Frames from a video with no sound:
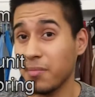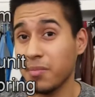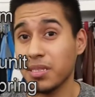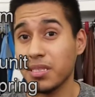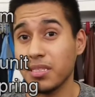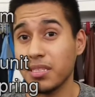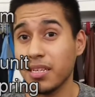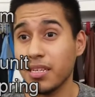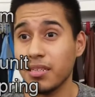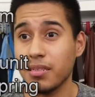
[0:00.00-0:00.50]
been
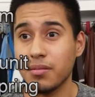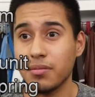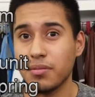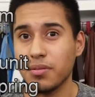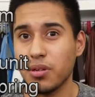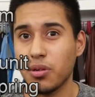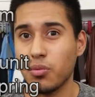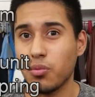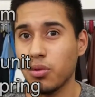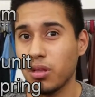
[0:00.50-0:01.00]
saying,
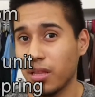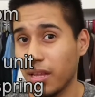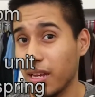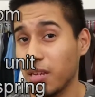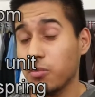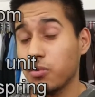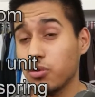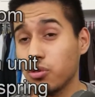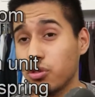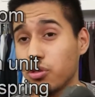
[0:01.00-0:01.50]
a
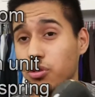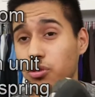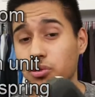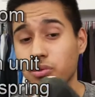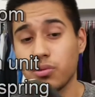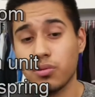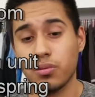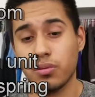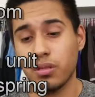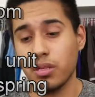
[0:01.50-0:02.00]
reliable
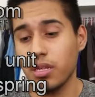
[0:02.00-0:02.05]
shoe.